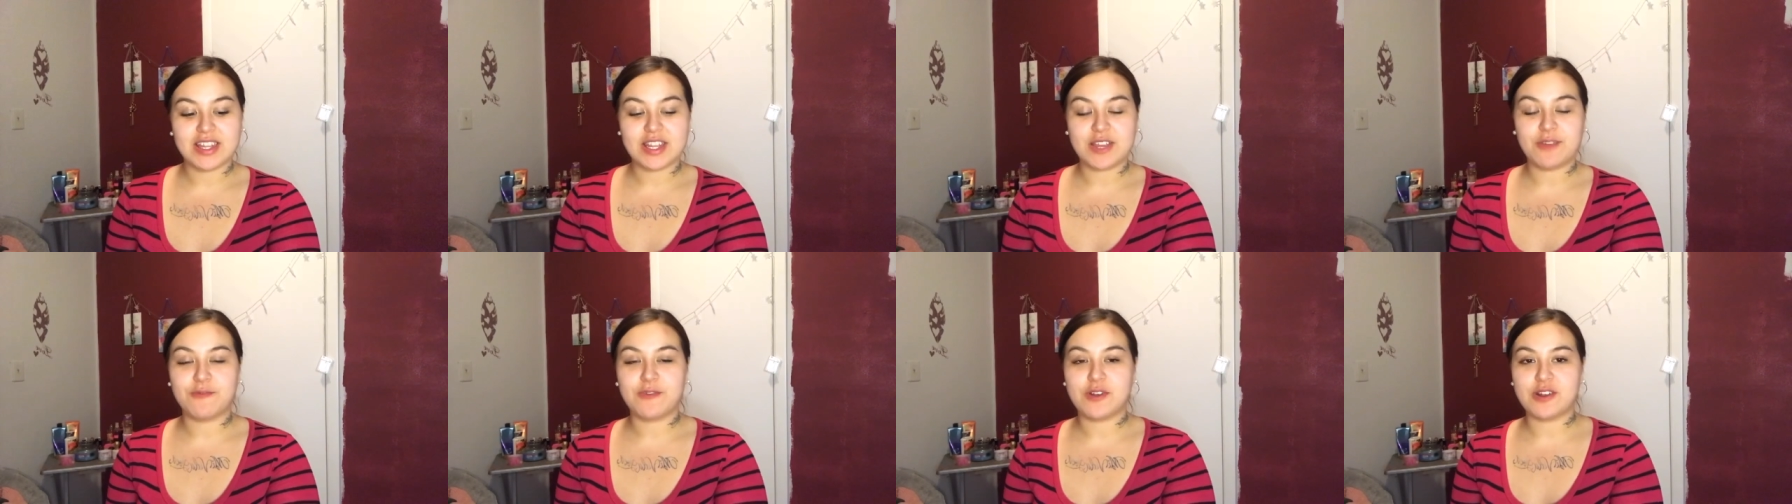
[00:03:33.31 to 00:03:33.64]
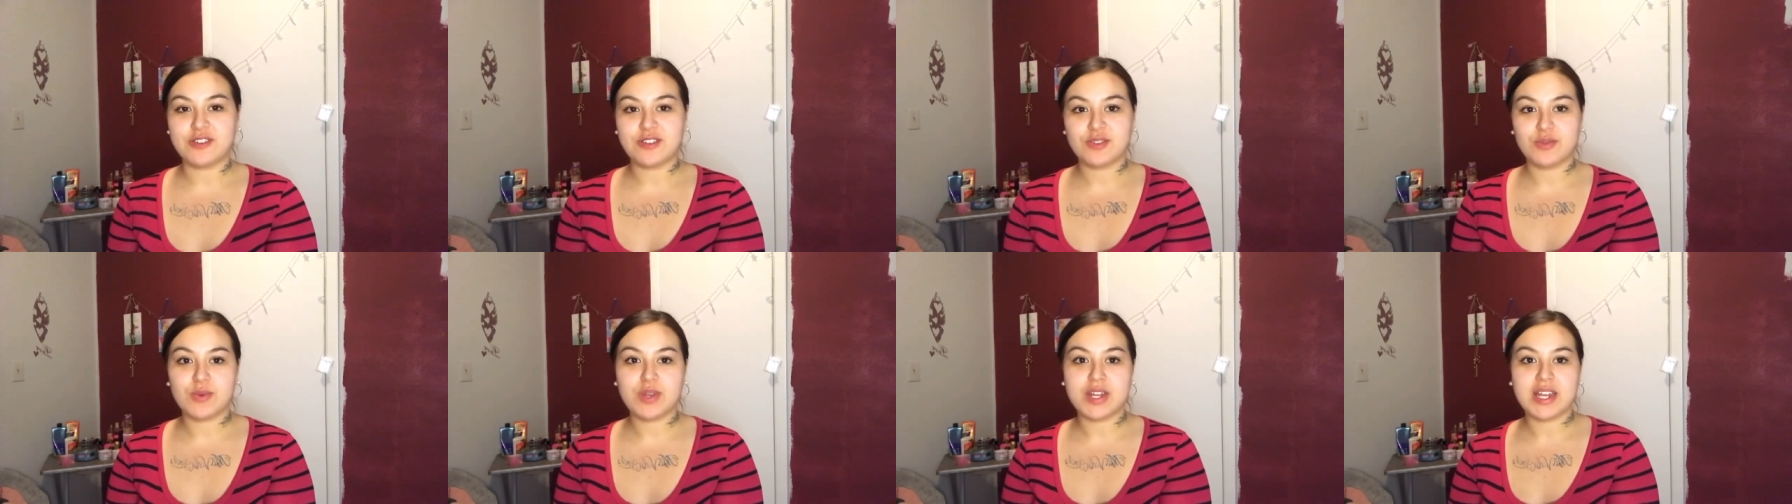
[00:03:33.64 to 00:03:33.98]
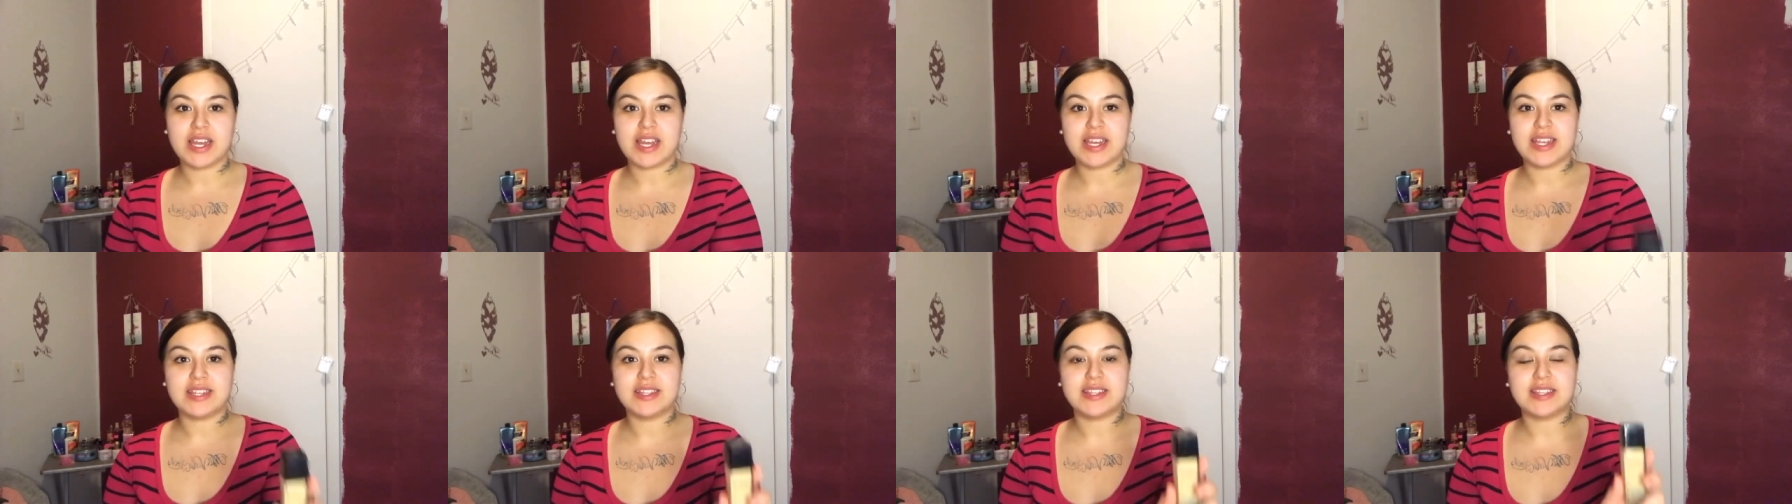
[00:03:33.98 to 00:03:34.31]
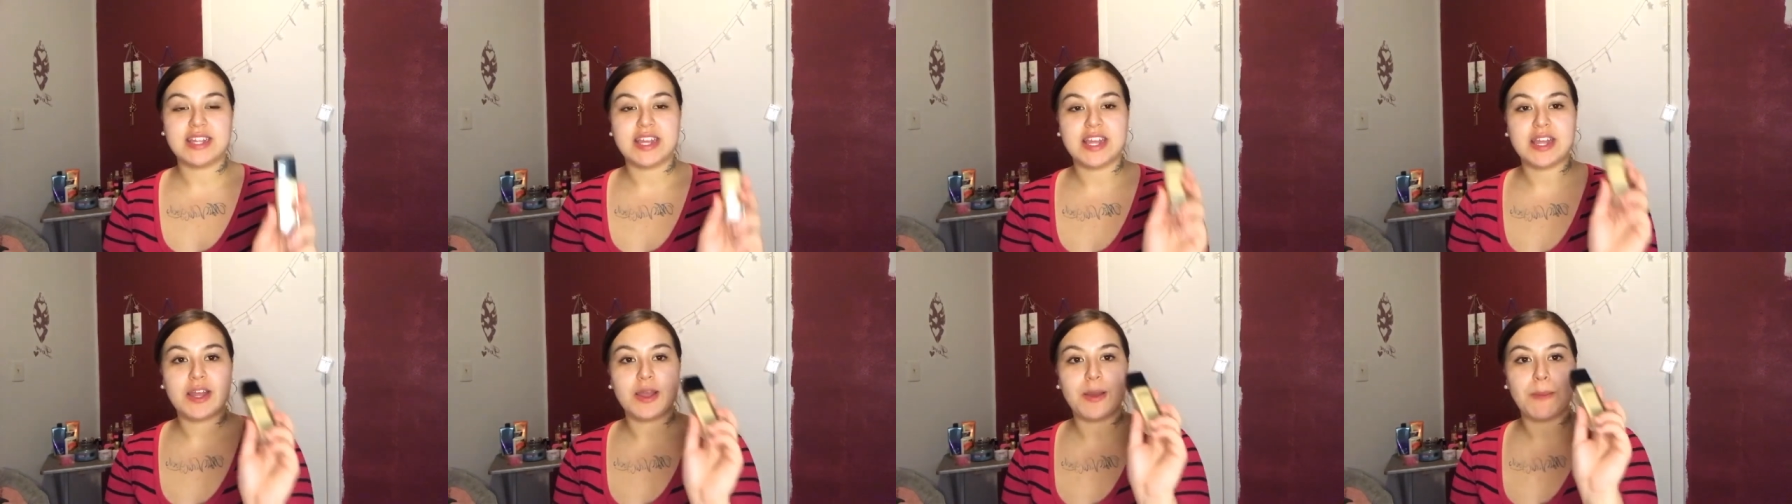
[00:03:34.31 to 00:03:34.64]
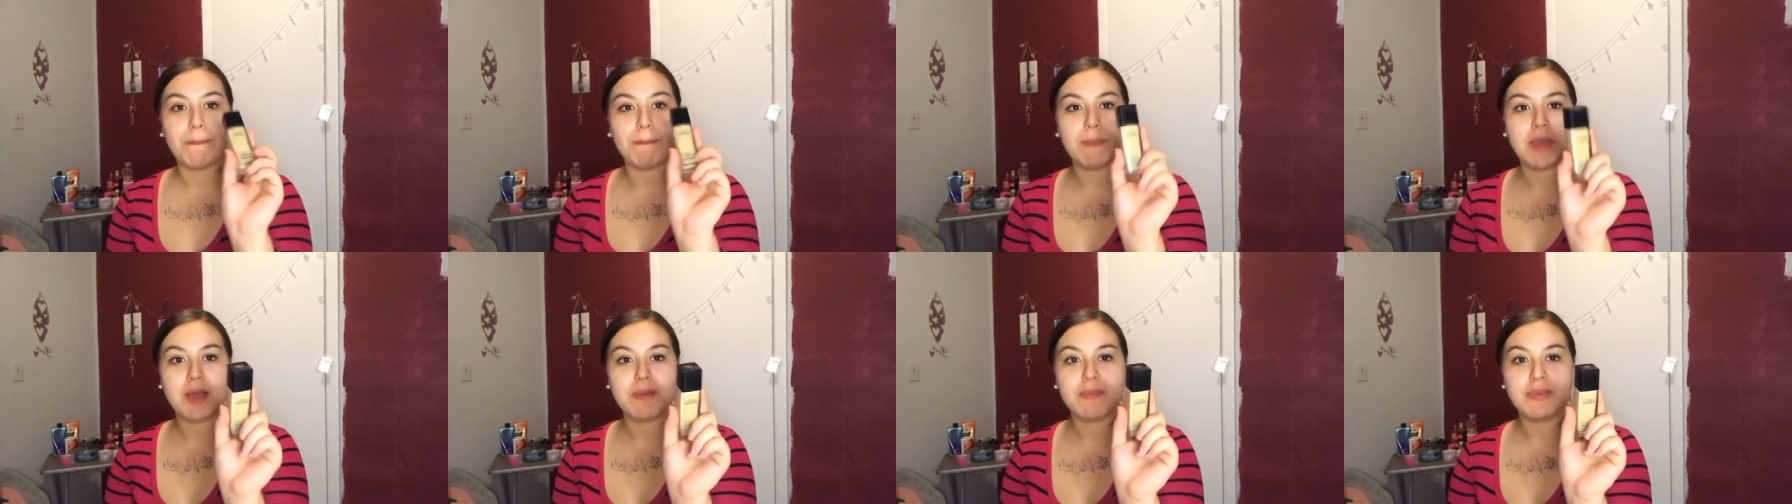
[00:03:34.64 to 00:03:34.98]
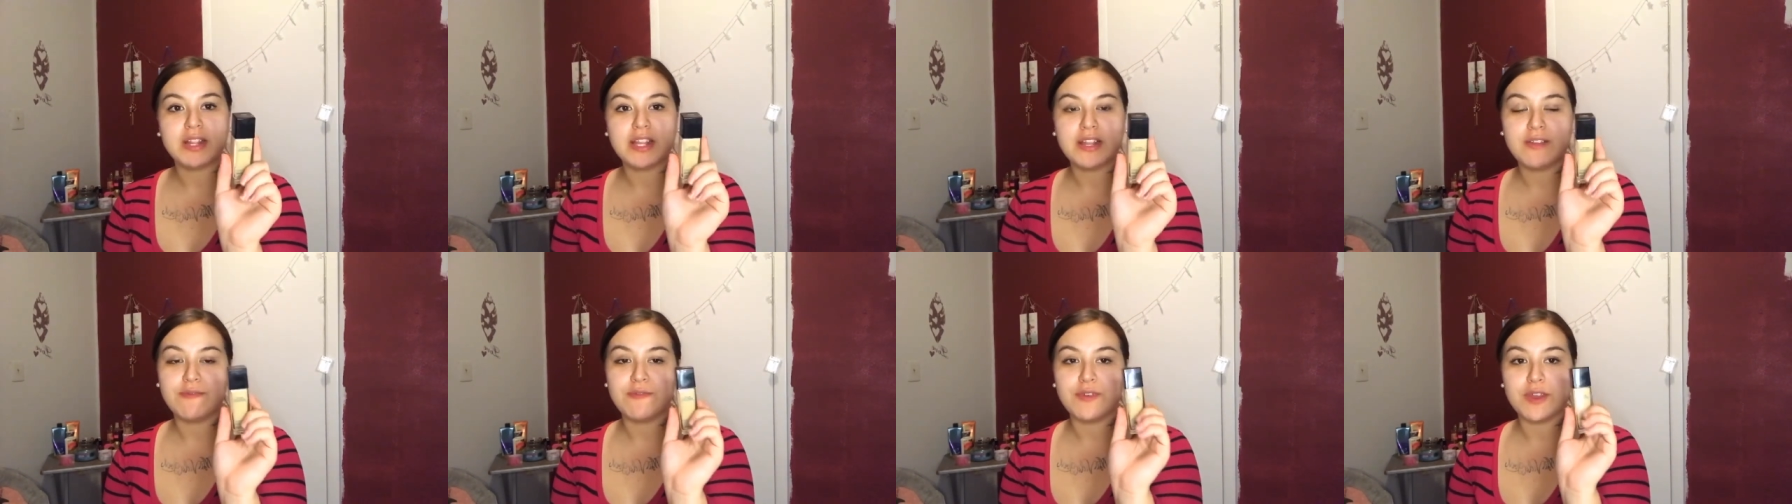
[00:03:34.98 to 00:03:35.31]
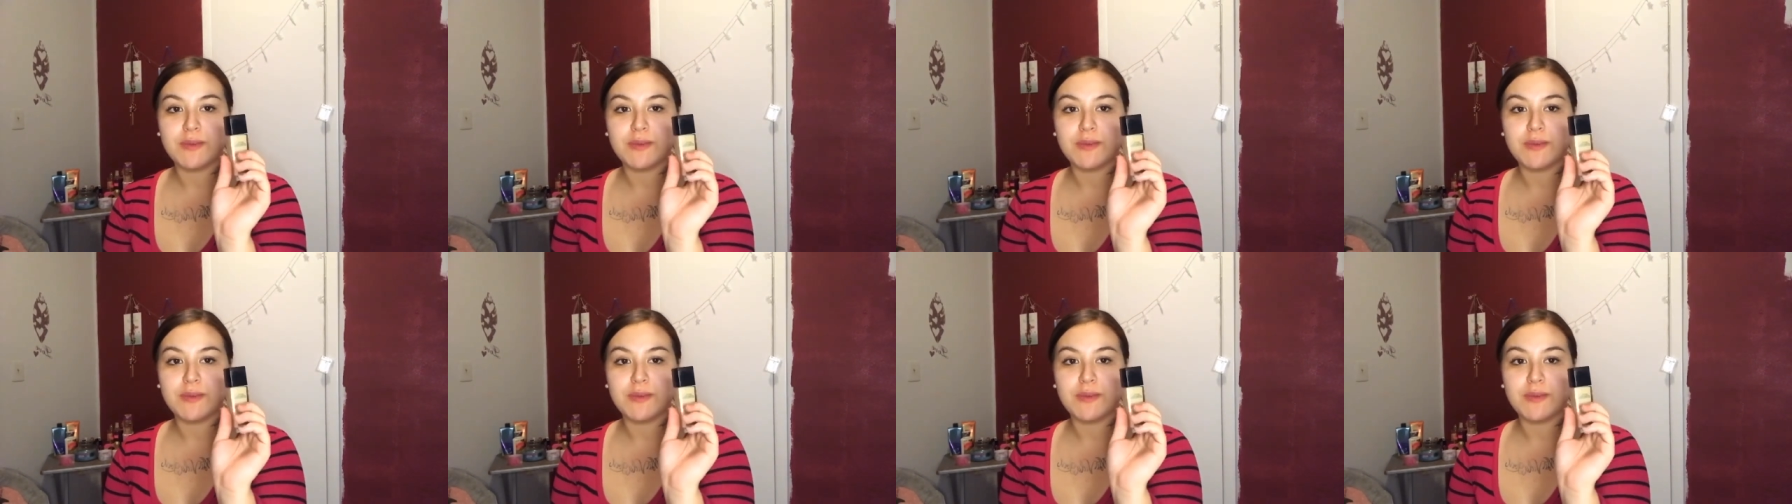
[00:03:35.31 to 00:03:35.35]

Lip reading: The first one is the Maybelline